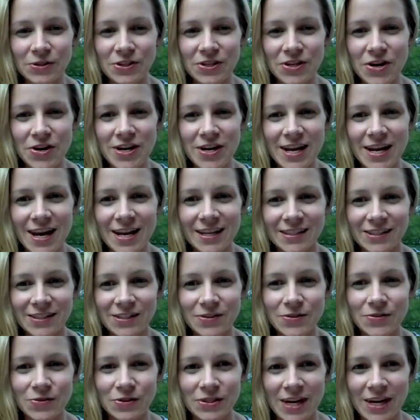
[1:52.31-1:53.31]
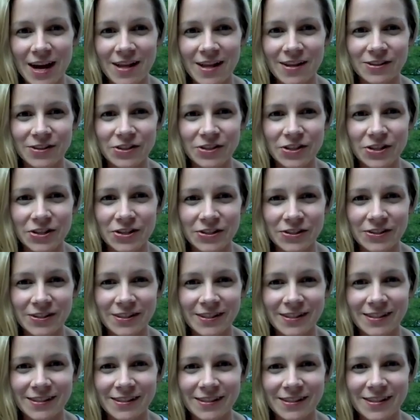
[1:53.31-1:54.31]
She already has 2
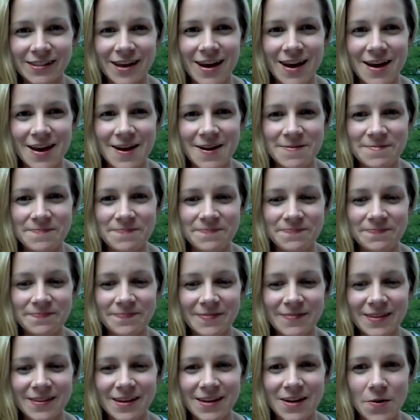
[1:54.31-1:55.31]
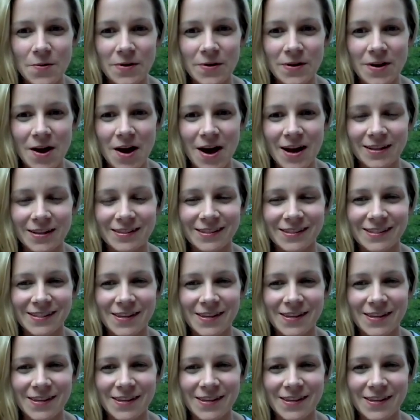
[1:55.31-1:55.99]
challengers going on.